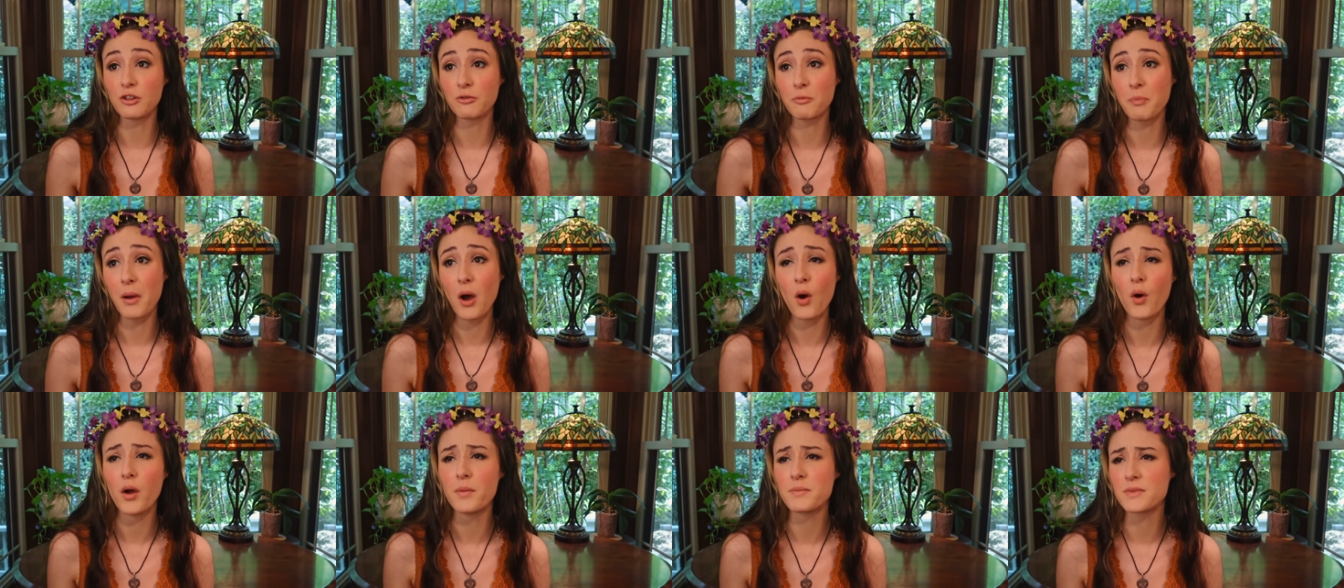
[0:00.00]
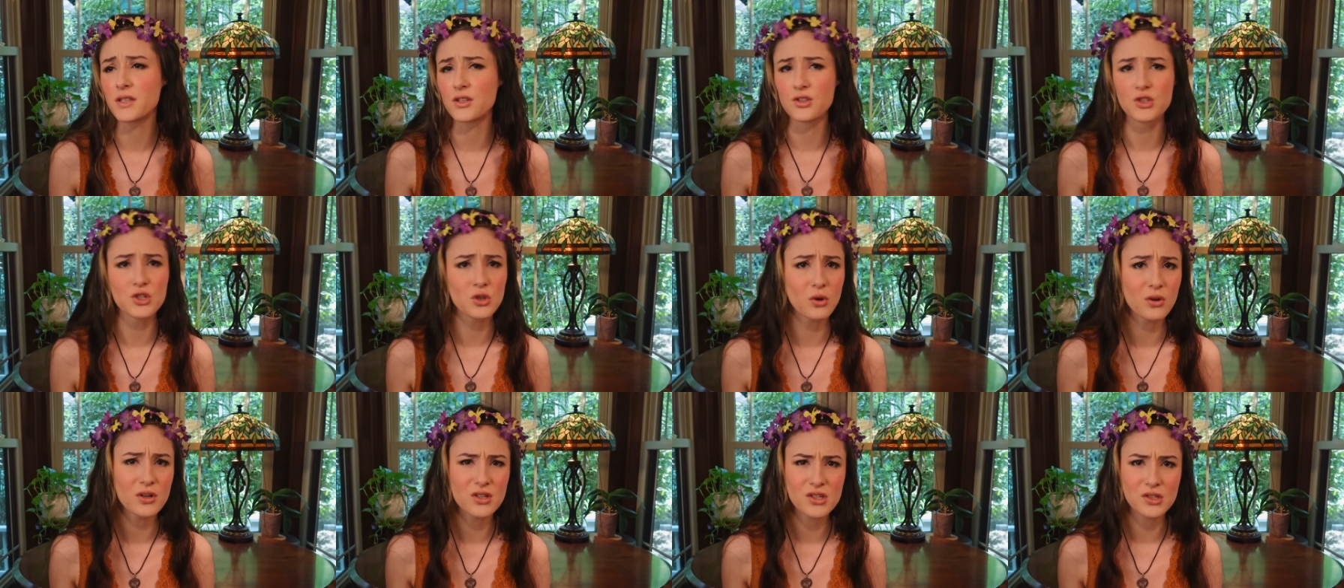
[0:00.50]
of poems and
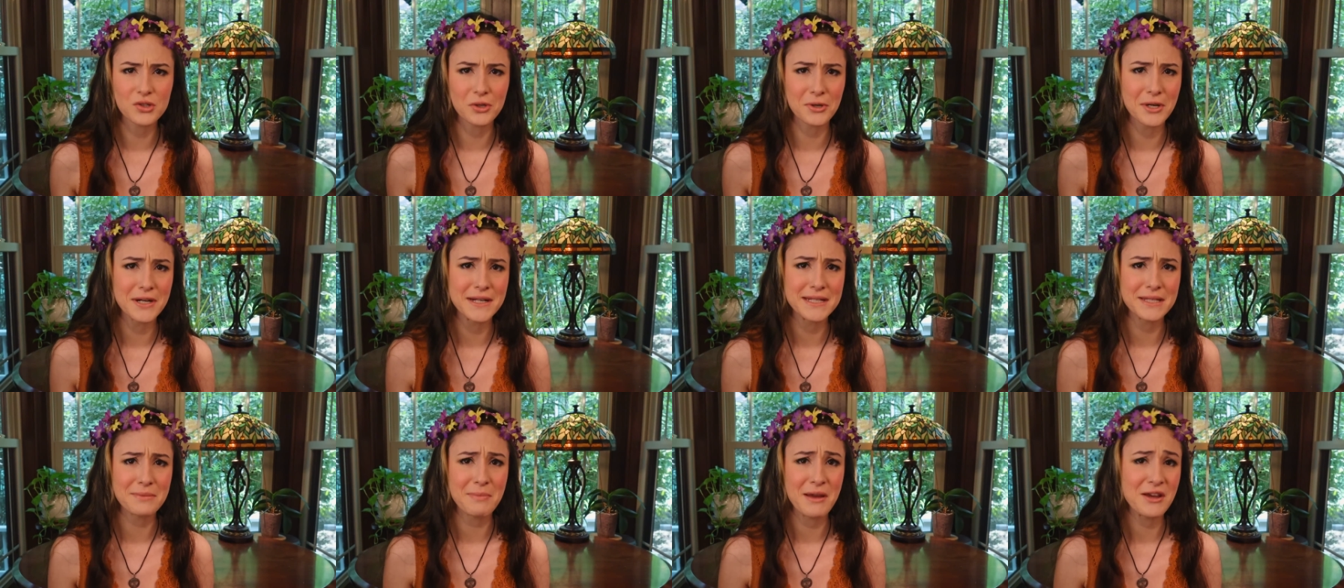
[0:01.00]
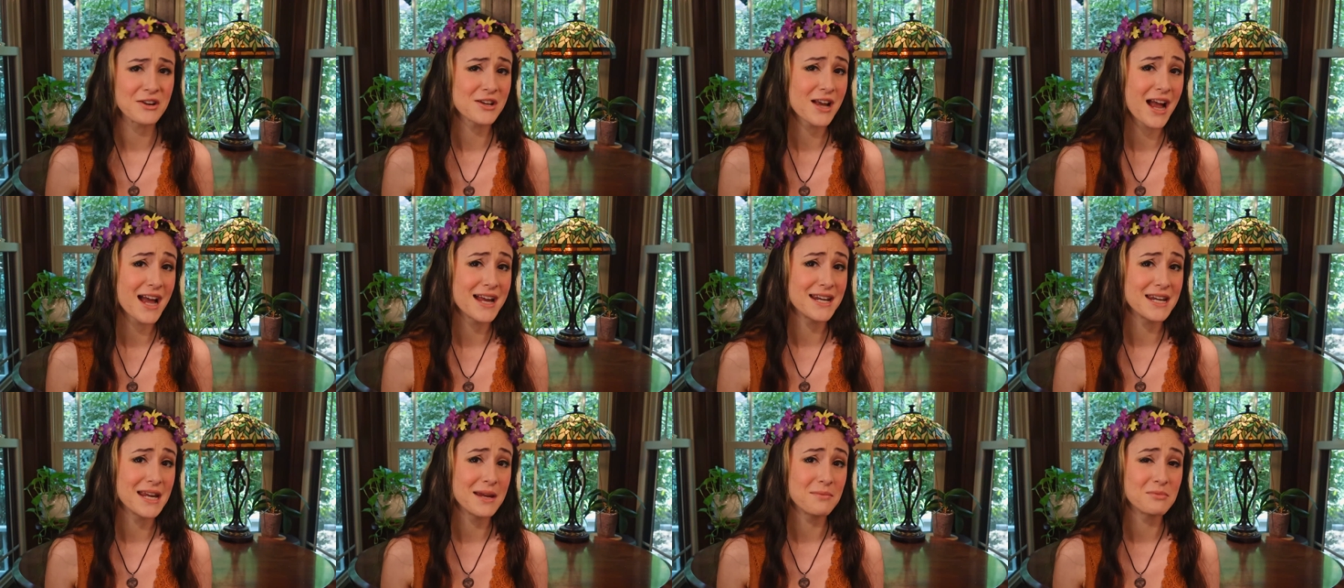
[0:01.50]
short stories about a
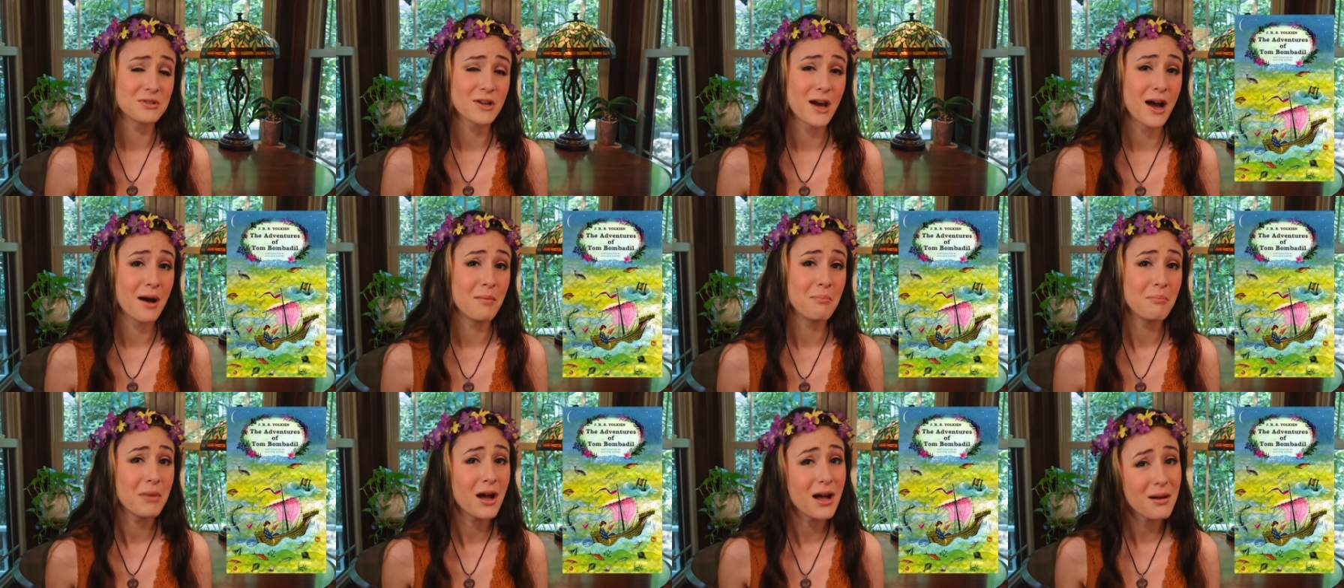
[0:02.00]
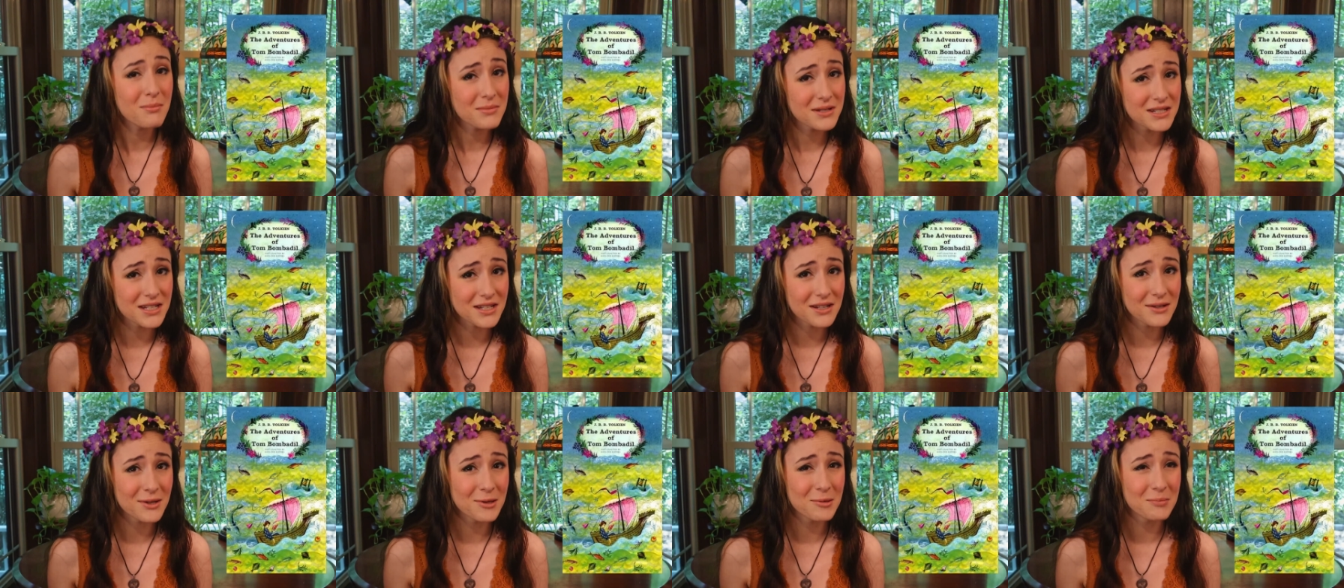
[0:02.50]
guy named Tom
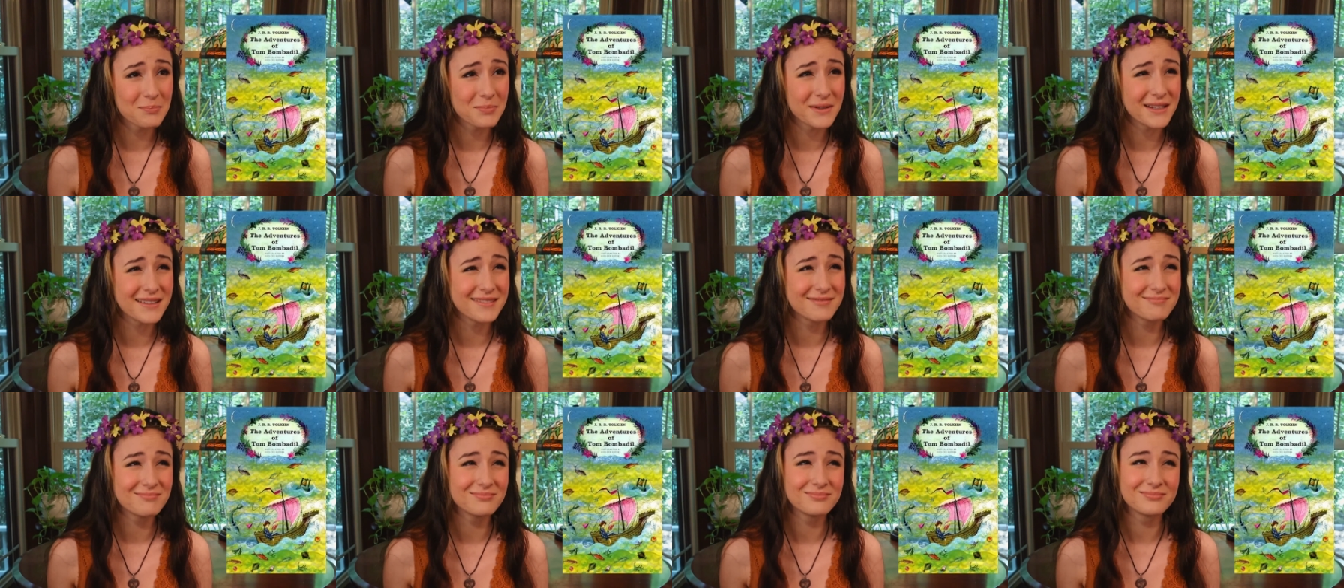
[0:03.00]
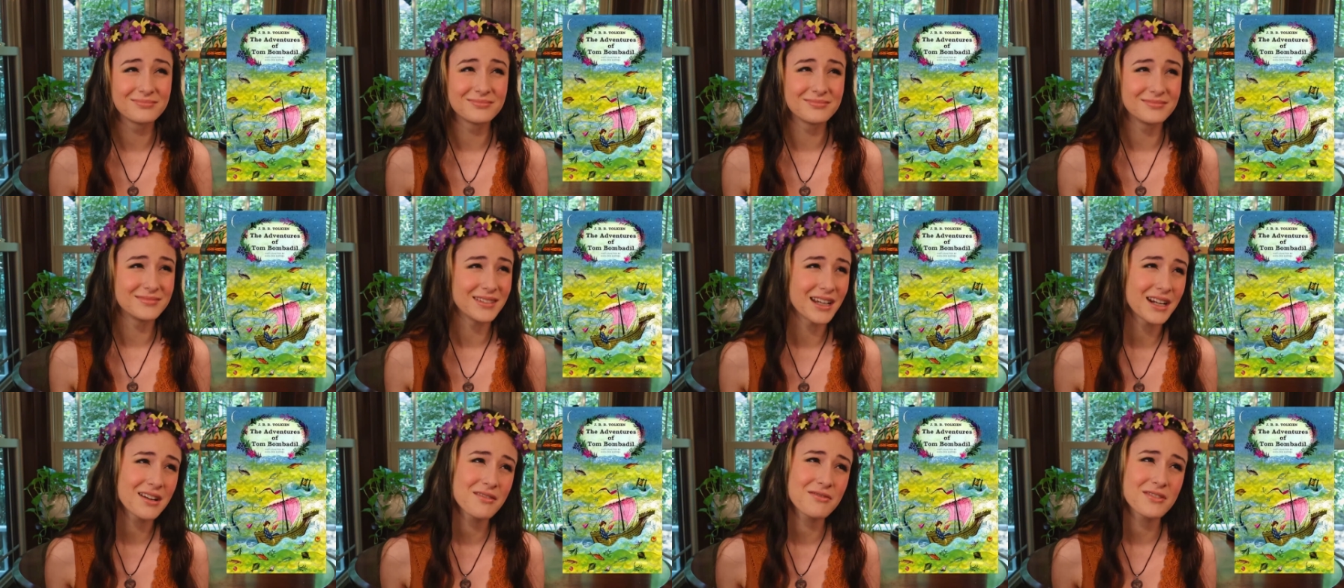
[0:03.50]
Bombadil, but
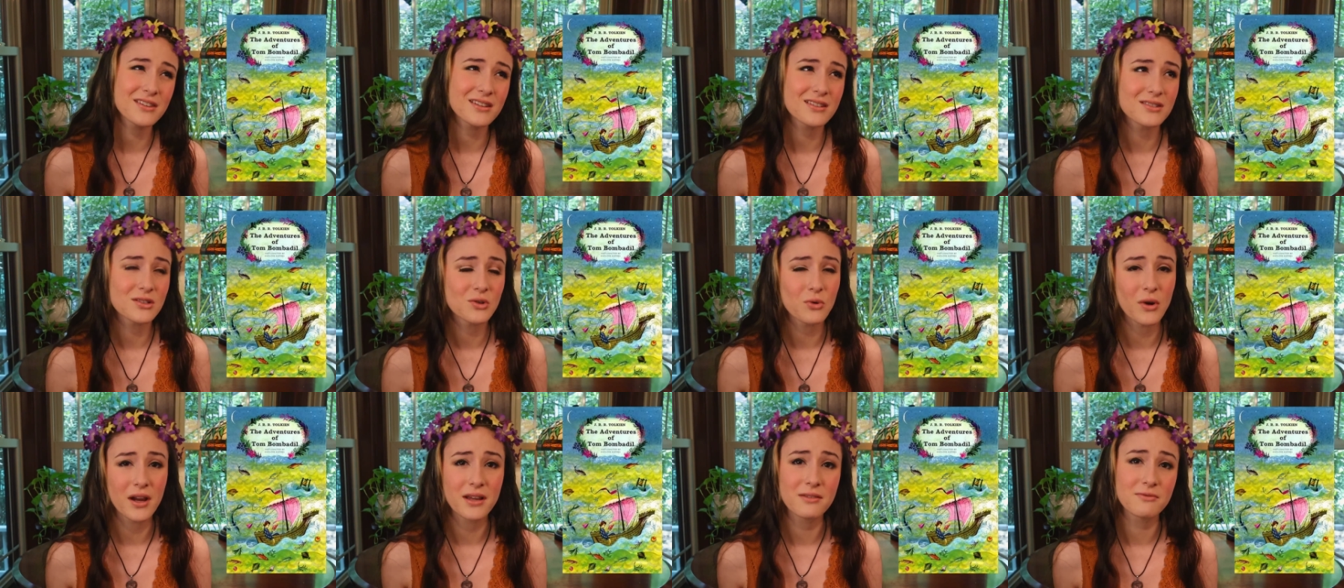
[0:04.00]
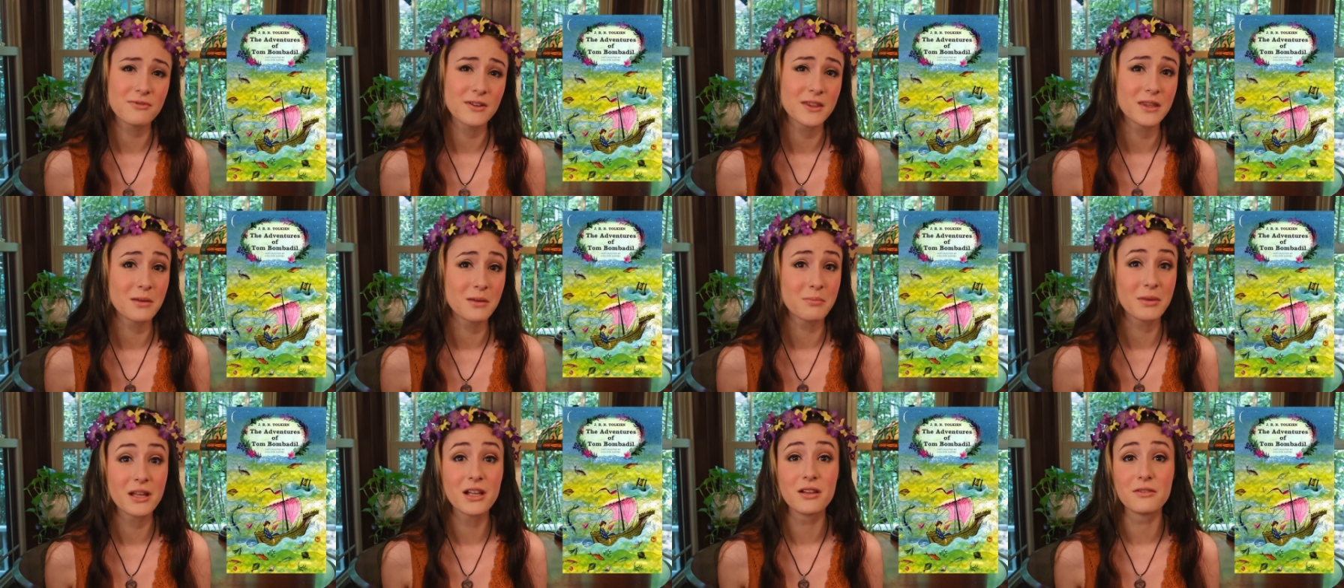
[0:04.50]
none of these quite fit
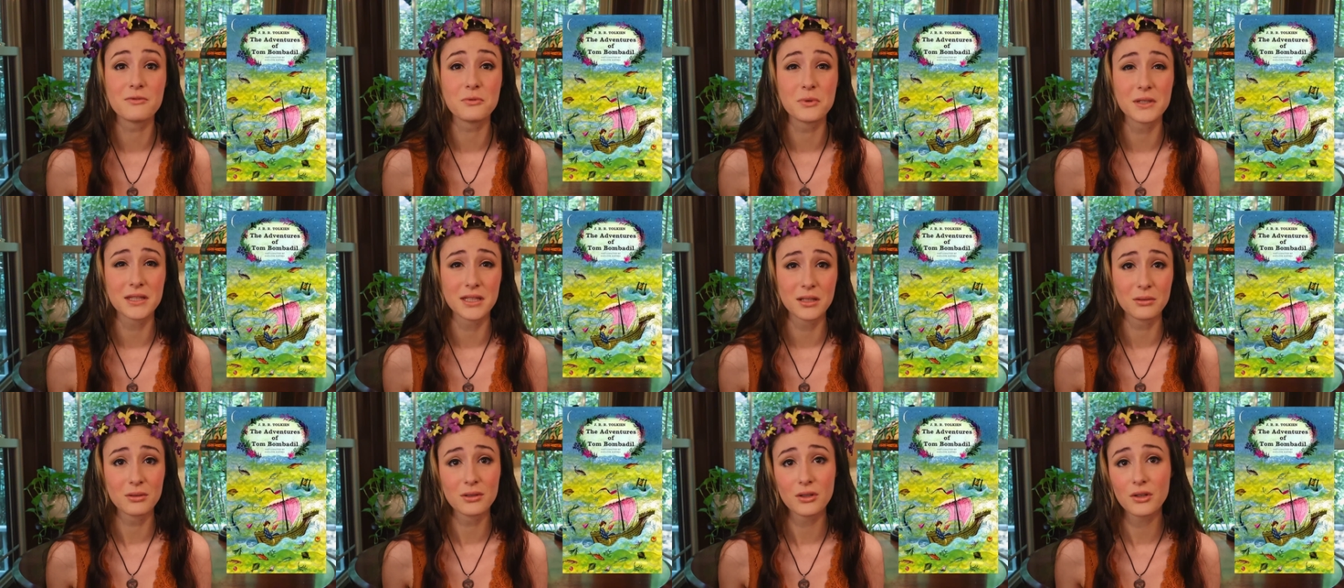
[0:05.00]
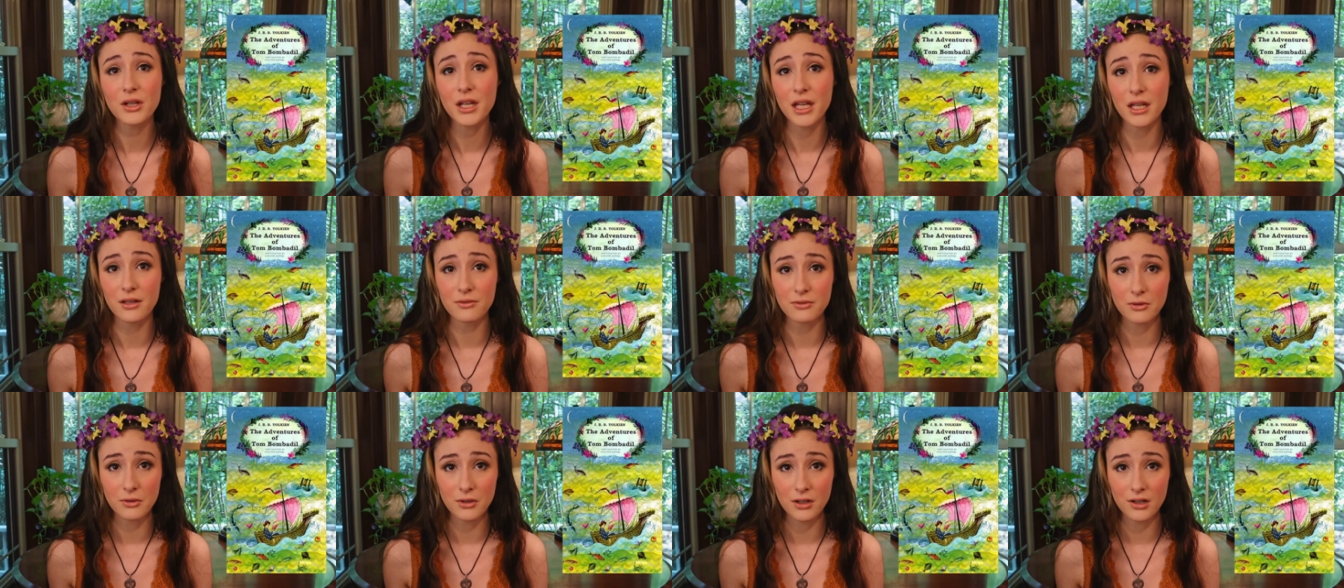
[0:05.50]
the bill of what they were
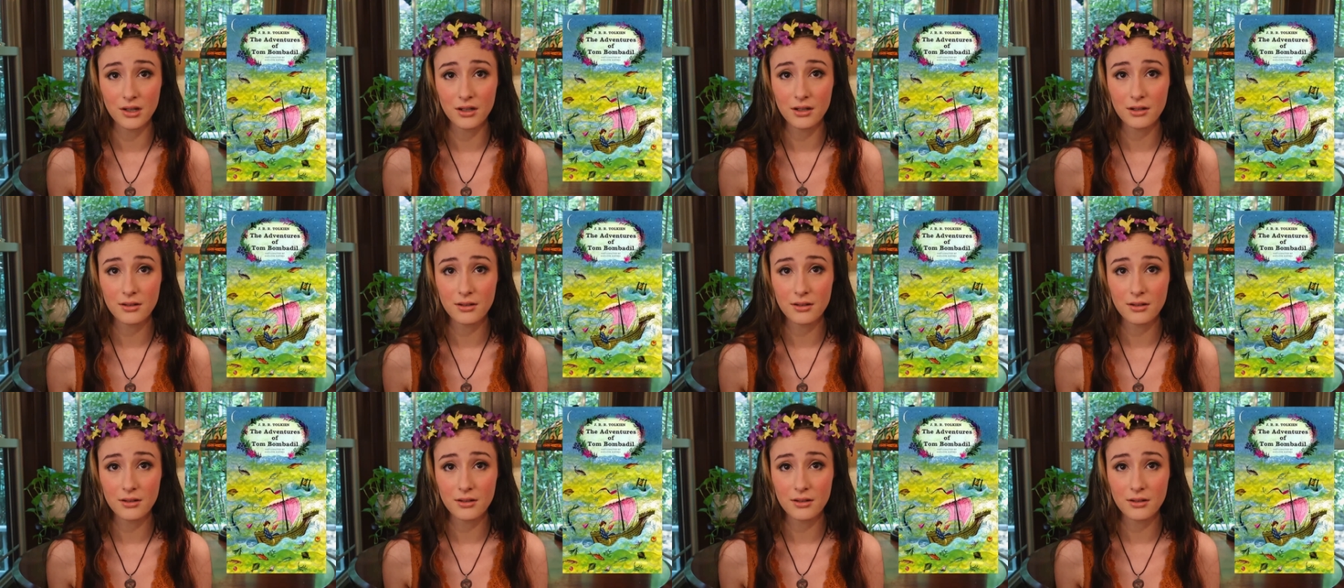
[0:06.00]
looking for.